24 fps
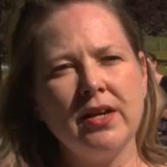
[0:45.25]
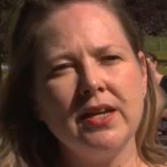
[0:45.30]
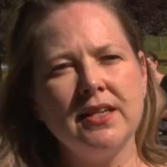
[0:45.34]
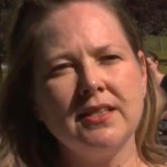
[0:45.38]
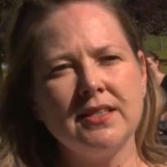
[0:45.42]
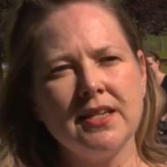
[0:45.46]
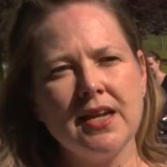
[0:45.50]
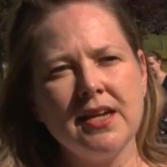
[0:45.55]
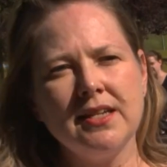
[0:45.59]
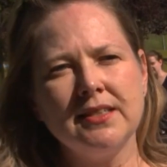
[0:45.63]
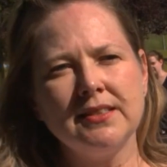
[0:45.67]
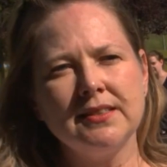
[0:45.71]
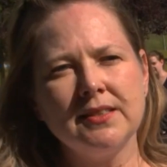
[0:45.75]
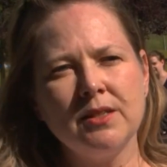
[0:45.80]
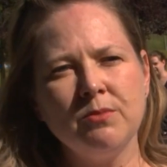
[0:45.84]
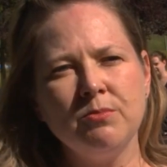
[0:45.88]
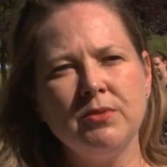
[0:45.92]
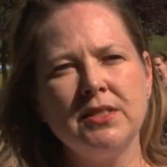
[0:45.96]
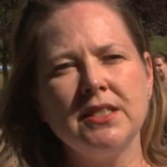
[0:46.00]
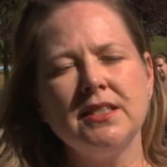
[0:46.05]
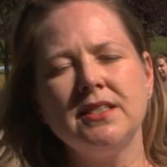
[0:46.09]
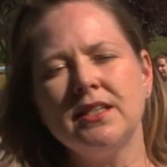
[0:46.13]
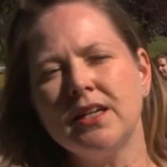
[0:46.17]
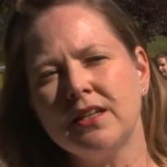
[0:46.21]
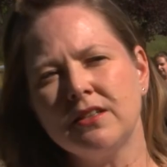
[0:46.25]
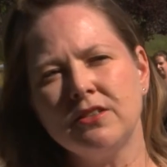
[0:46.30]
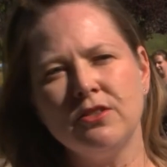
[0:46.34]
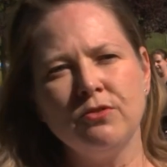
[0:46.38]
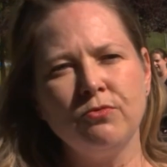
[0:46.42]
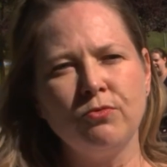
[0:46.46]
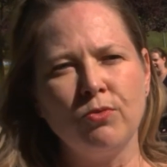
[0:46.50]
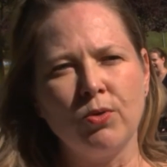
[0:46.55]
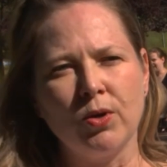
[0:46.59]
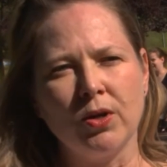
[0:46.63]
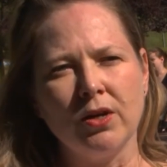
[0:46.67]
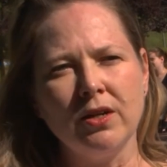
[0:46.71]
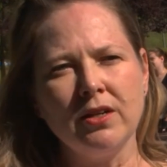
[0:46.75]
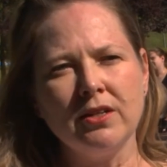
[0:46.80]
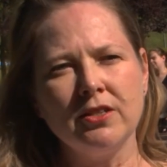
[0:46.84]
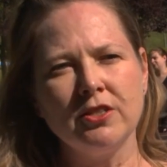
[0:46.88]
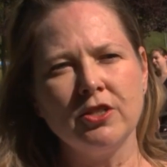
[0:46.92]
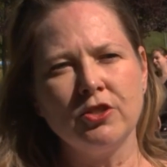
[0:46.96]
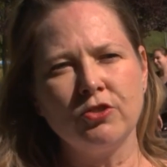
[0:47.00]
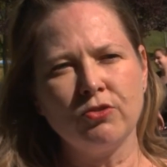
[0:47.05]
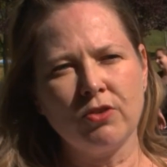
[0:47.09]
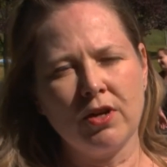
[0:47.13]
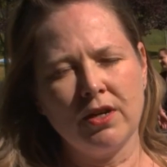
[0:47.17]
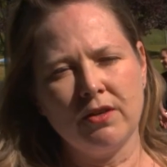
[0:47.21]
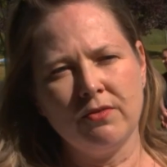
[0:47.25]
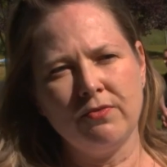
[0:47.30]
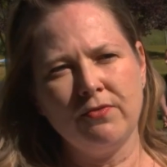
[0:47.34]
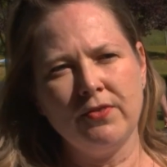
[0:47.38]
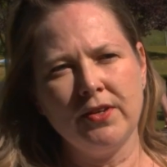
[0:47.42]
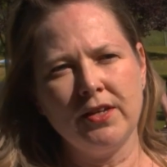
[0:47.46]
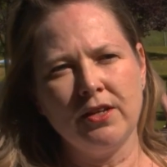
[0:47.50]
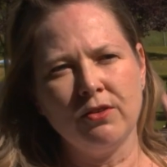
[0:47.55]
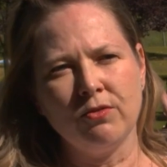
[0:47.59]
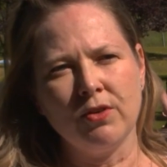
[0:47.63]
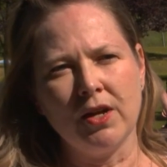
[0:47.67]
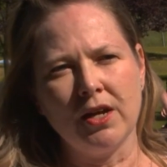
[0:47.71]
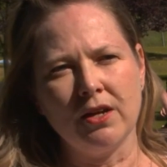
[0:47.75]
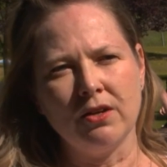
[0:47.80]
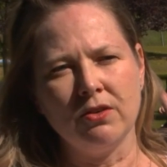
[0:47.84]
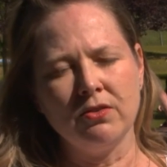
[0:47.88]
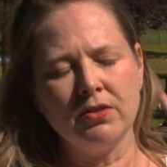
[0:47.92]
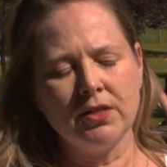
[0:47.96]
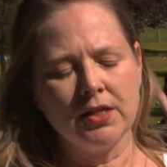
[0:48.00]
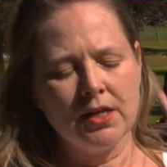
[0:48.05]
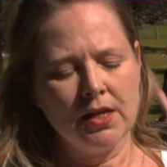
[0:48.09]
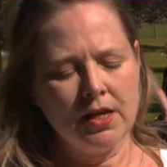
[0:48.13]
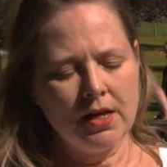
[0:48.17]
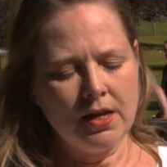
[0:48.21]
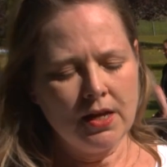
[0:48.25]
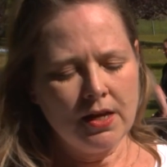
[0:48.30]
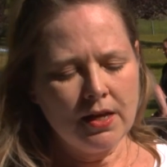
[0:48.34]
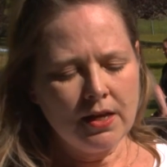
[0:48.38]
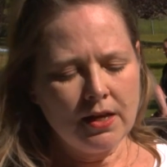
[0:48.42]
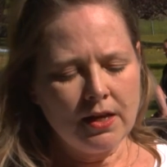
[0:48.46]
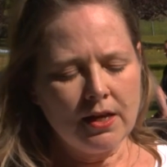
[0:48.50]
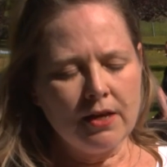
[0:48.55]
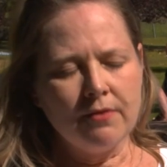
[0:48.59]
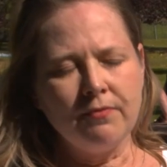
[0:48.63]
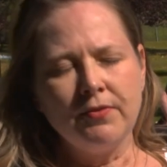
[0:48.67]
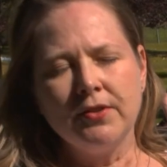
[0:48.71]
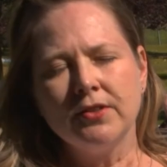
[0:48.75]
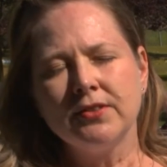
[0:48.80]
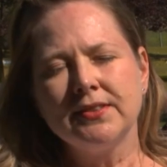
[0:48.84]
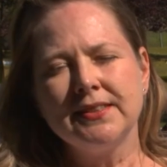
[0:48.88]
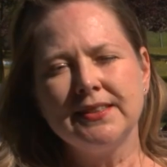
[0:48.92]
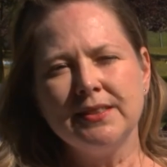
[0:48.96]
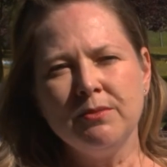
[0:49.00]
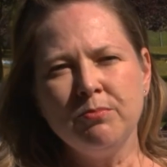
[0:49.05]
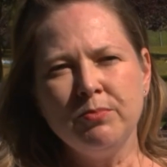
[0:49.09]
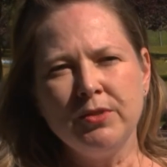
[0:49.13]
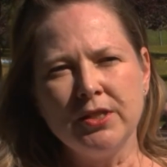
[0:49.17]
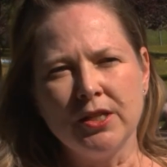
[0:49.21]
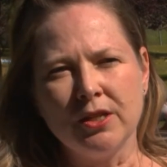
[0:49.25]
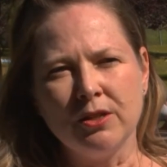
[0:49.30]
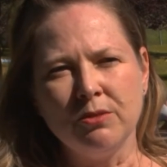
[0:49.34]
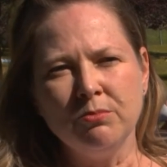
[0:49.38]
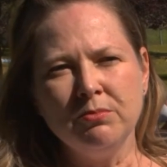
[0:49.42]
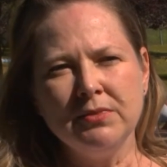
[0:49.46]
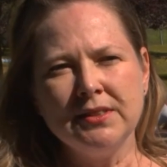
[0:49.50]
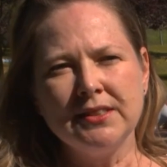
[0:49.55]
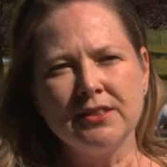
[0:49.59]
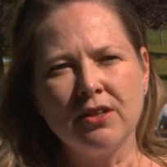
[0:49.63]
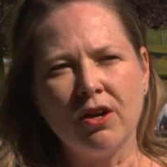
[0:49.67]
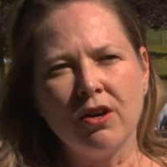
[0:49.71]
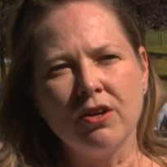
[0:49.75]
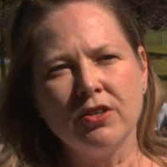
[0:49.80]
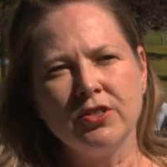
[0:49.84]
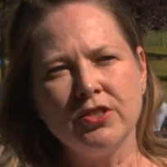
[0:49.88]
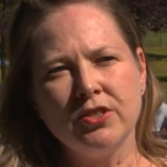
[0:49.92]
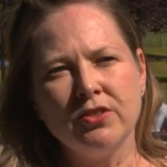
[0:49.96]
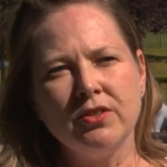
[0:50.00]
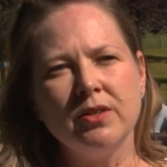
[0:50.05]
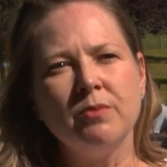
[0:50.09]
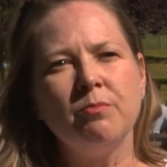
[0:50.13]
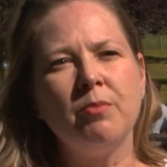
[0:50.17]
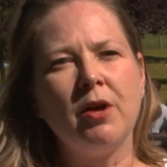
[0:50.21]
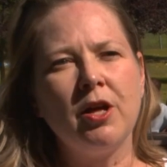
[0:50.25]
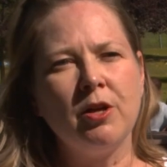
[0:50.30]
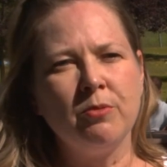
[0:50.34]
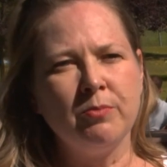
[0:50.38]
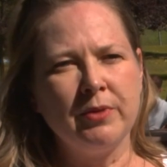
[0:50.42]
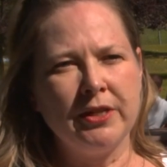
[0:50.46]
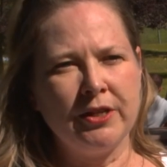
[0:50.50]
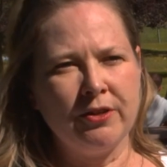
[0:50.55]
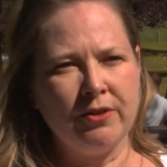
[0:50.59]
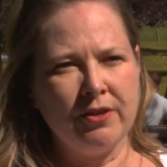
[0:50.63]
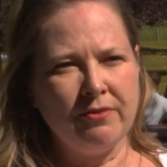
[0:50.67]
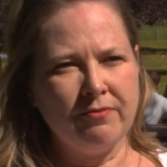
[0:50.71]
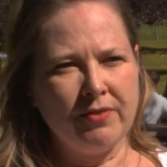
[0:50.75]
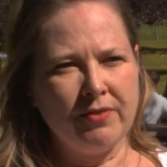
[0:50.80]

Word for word: It takes some detective work to try to figure out if your symptoms are due to pulmonary